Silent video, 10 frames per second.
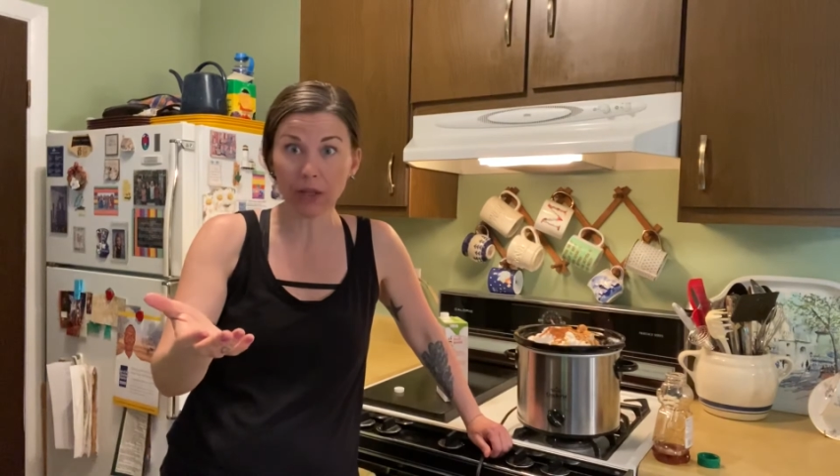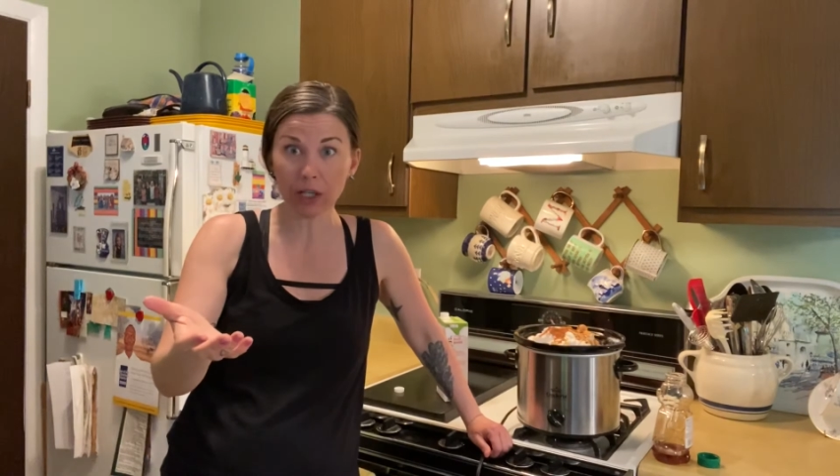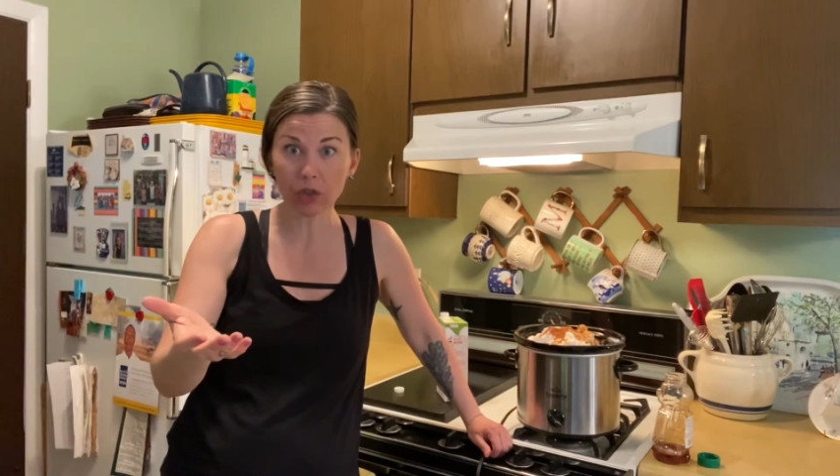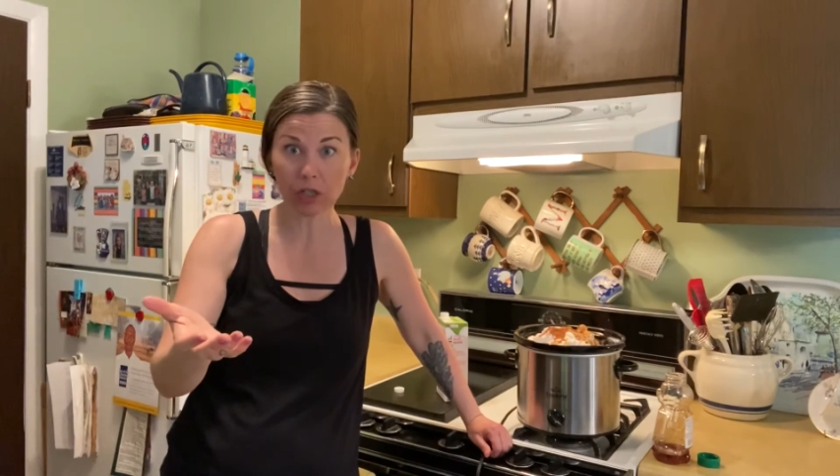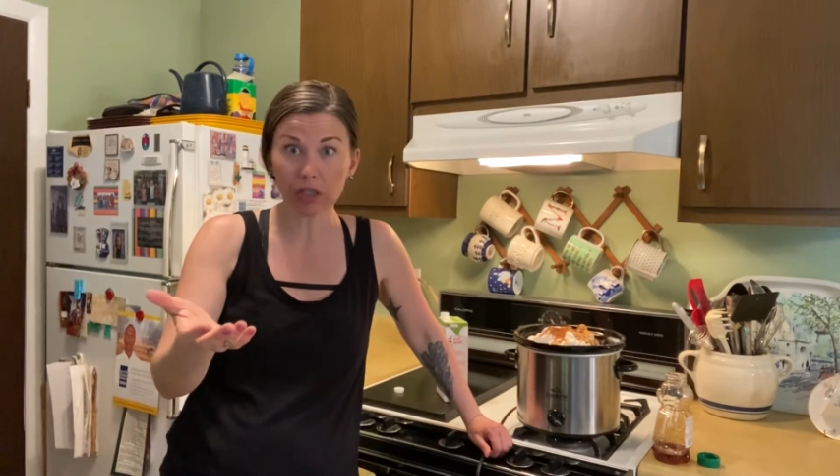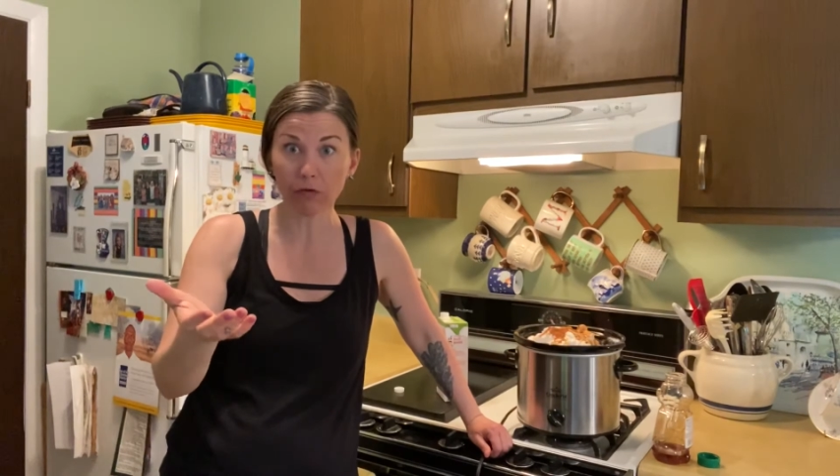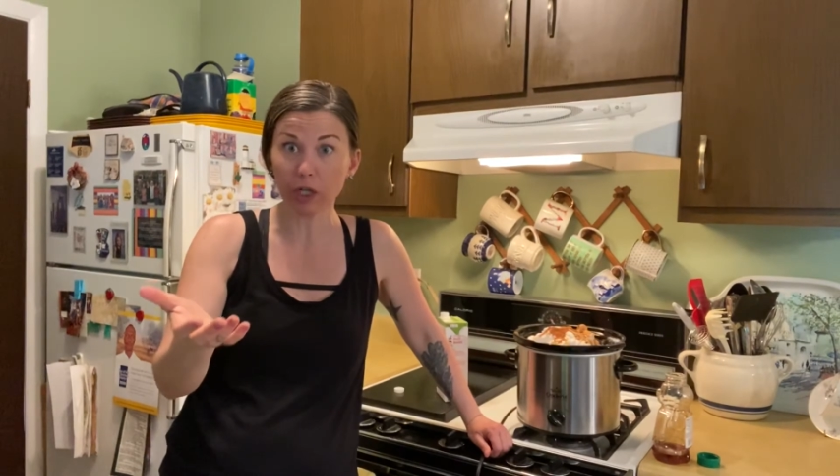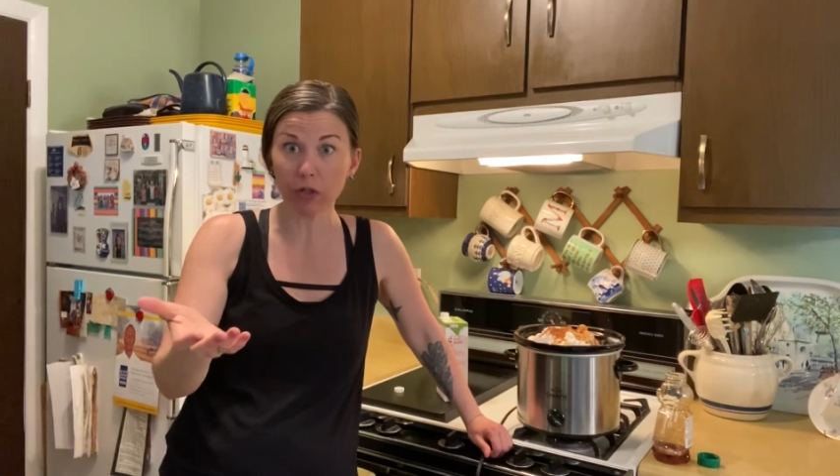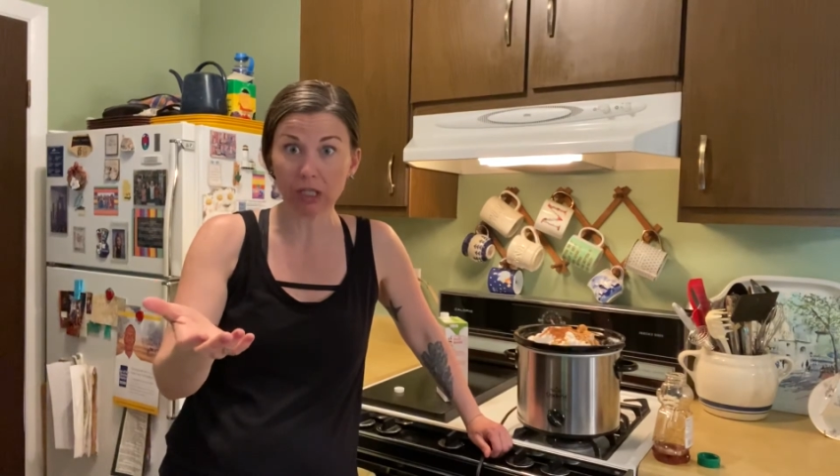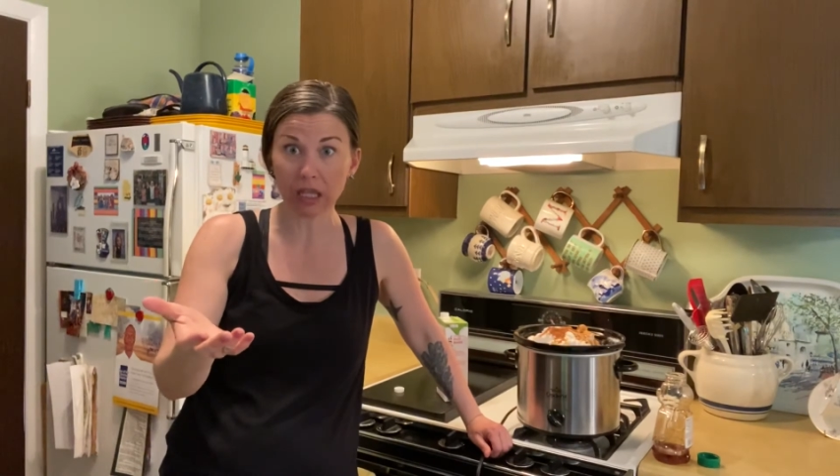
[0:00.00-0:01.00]
interest of
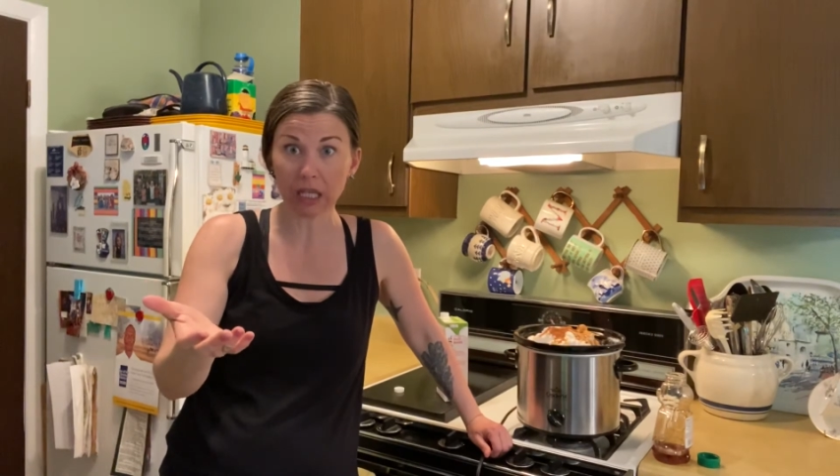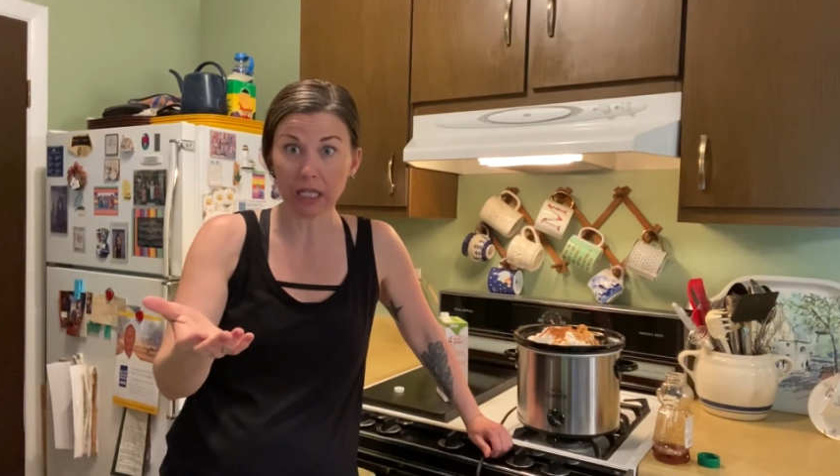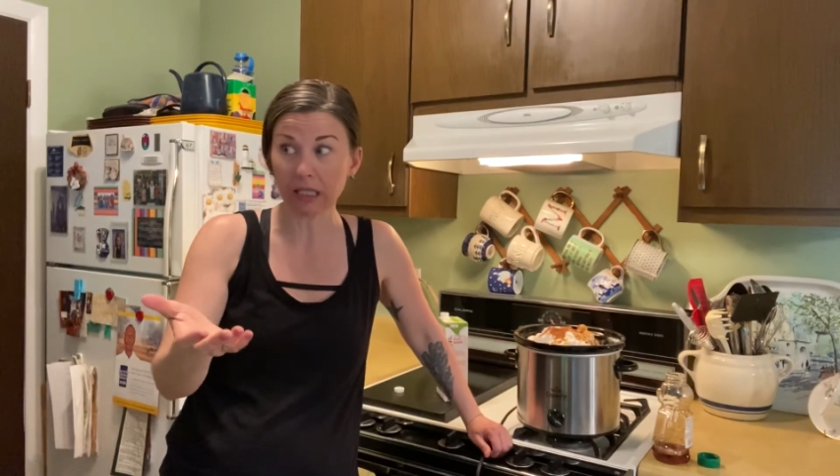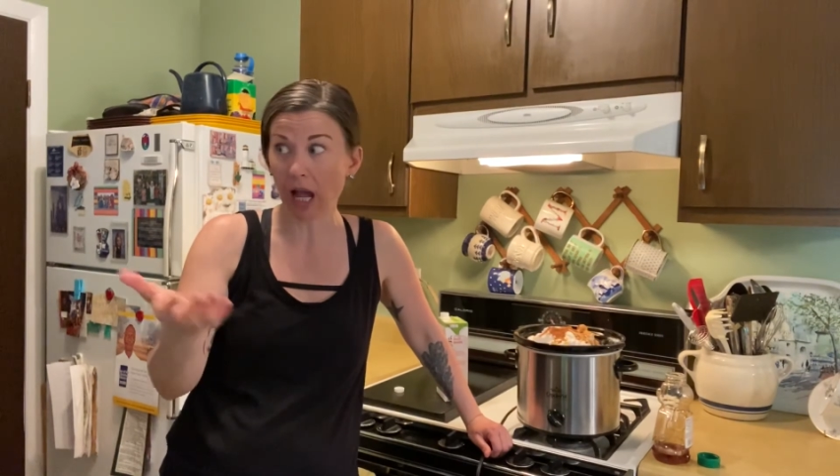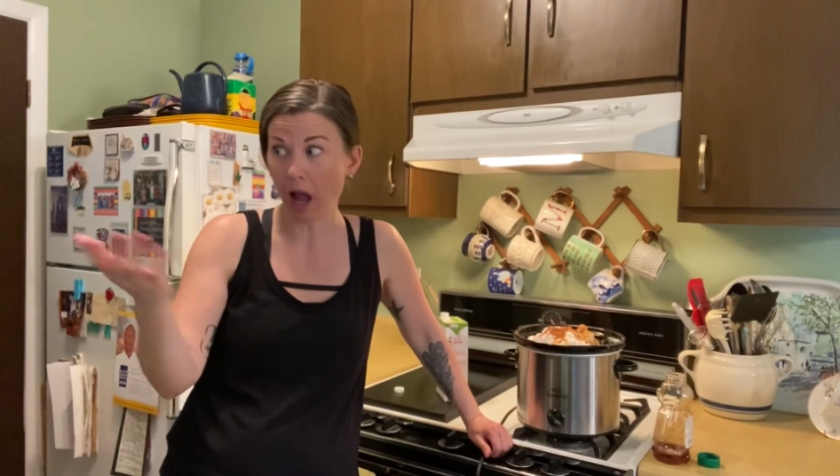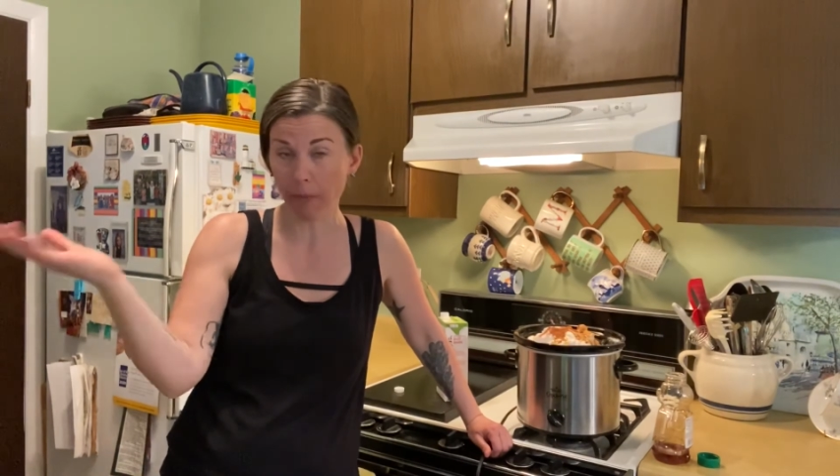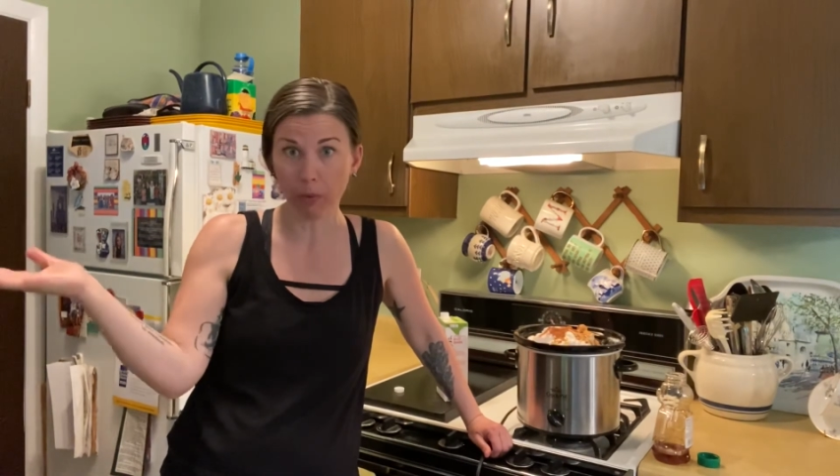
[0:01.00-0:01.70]
using things up,